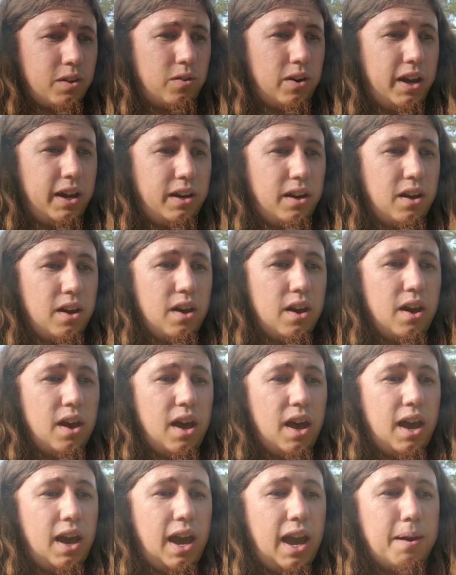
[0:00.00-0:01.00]
right,
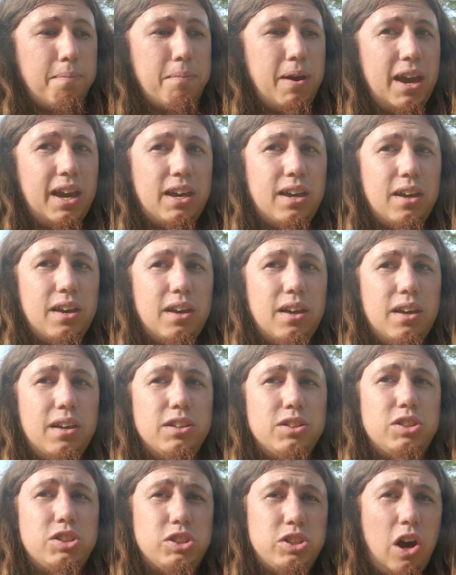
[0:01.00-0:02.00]
and make
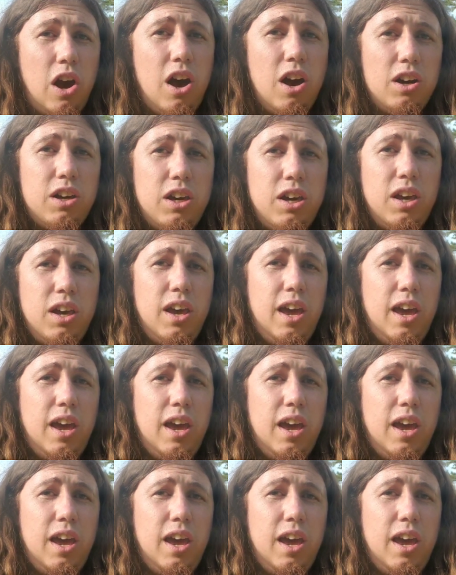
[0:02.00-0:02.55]
stock